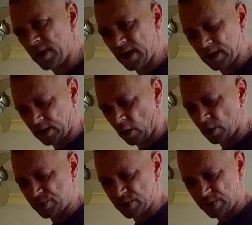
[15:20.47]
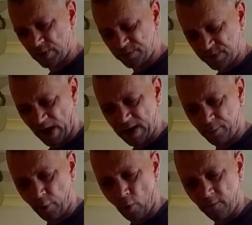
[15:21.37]
it causes the tyre
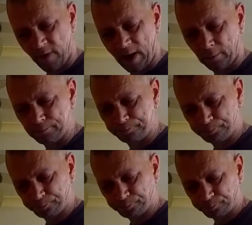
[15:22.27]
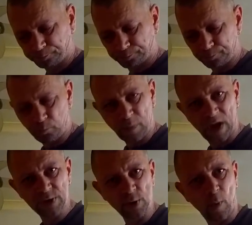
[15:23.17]
profile
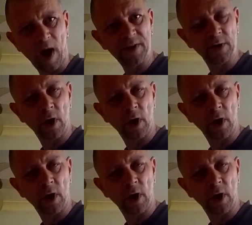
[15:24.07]
to widen